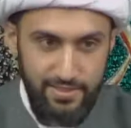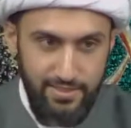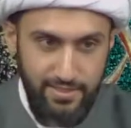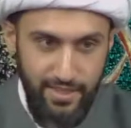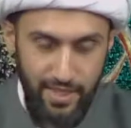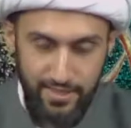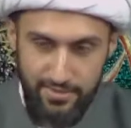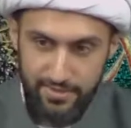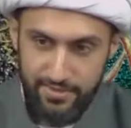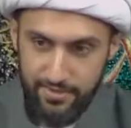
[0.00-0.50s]

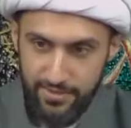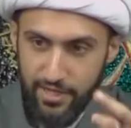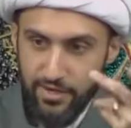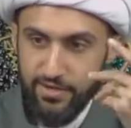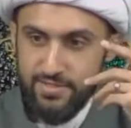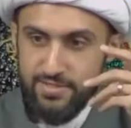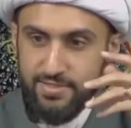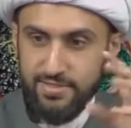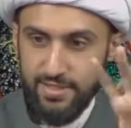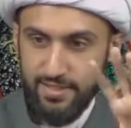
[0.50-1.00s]
And
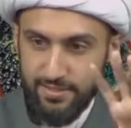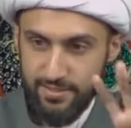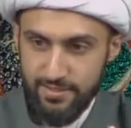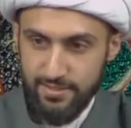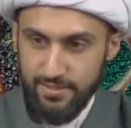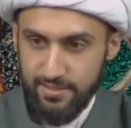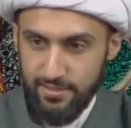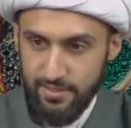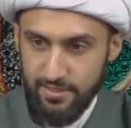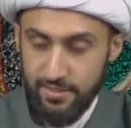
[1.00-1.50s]
there is the
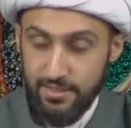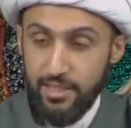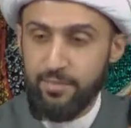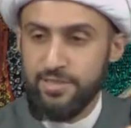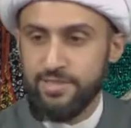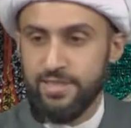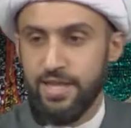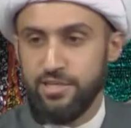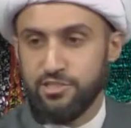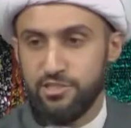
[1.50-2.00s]

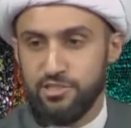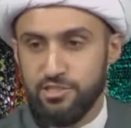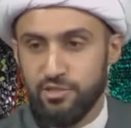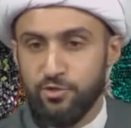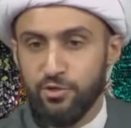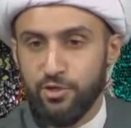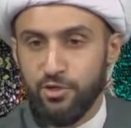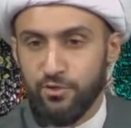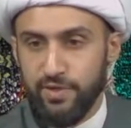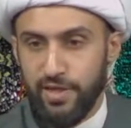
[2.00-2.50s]
limitations
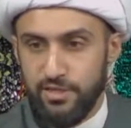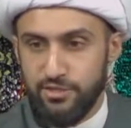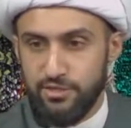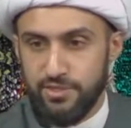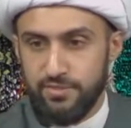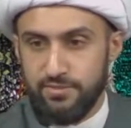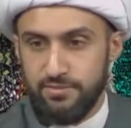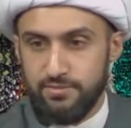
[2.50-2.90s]
of your creation.